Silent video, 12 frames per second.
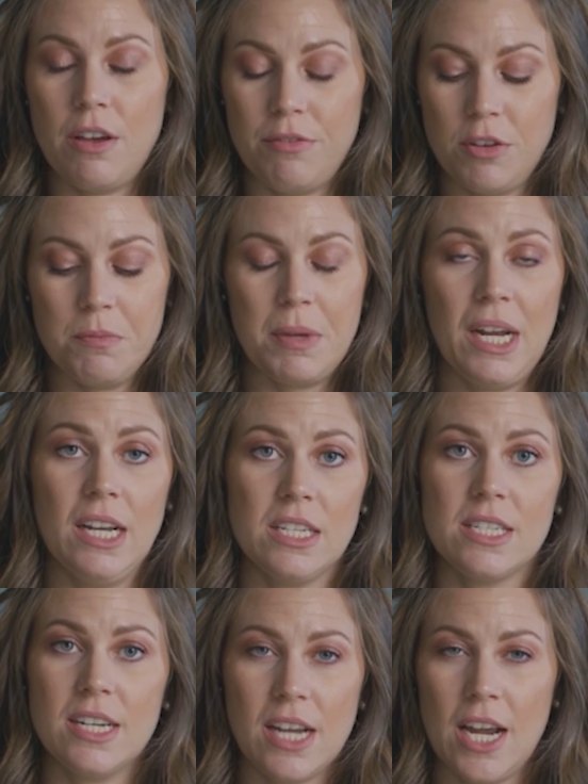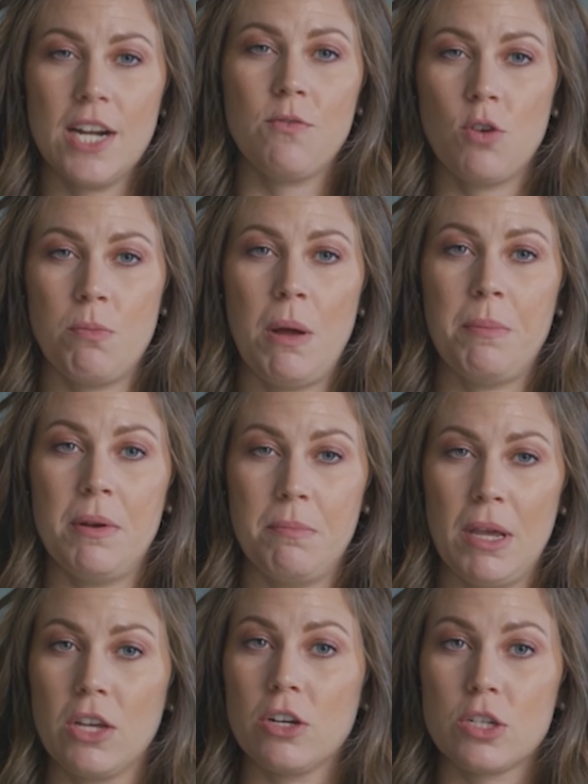a few minutes to kind of warm up and
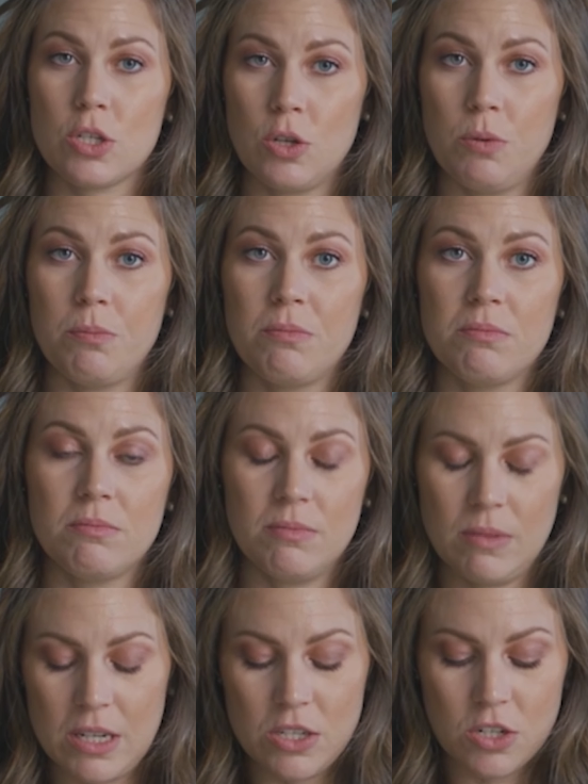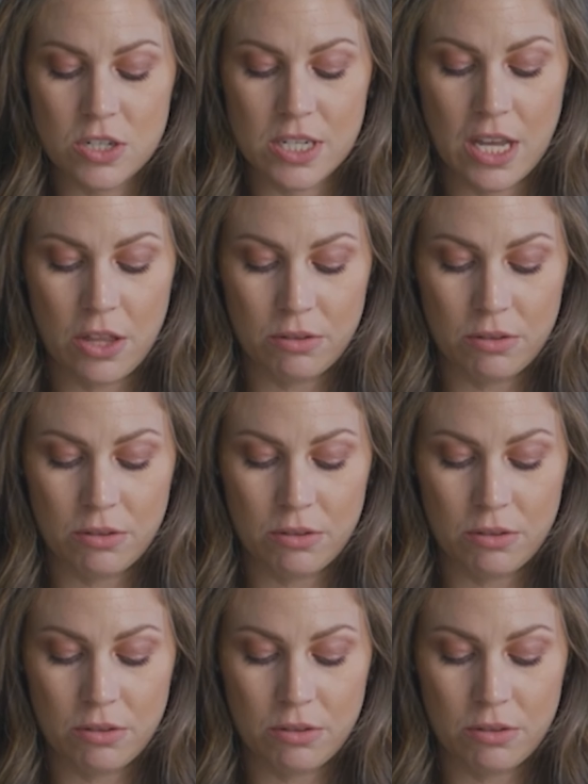make your scoop, easier to get